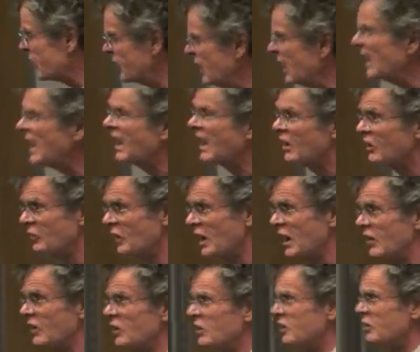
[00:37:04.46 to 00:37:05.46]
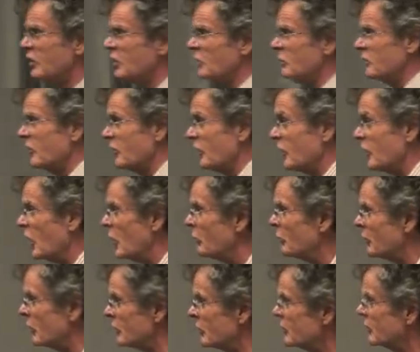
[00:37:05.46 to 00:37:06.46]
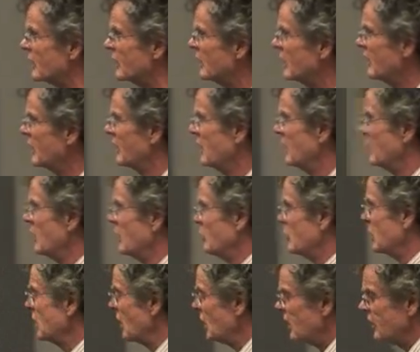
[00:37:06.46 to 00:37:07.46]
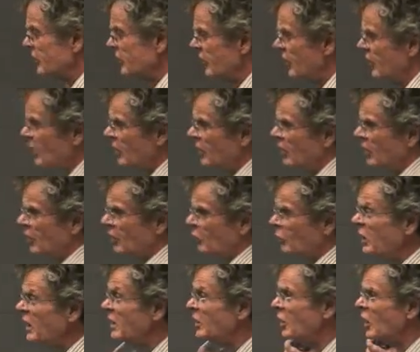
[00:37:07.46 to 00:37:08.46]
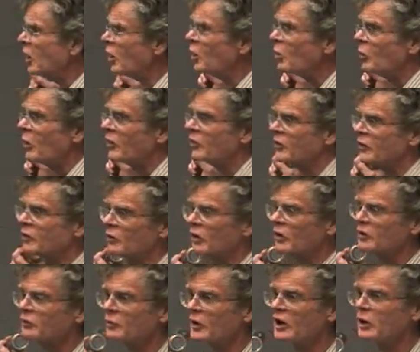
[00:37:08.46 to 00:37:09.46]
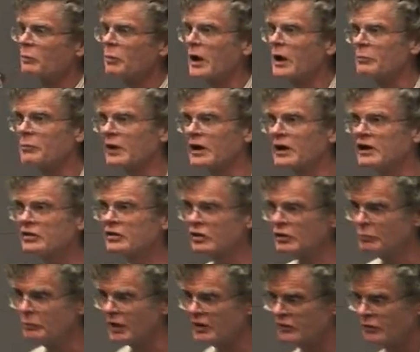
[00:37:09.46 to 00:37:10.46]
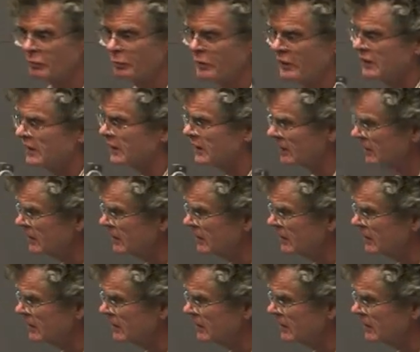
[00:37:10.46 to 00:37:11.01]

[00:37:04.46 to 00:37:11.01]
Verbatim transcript: its neck out rather in terms of the numbers, because we know what the growth rate of population must have been,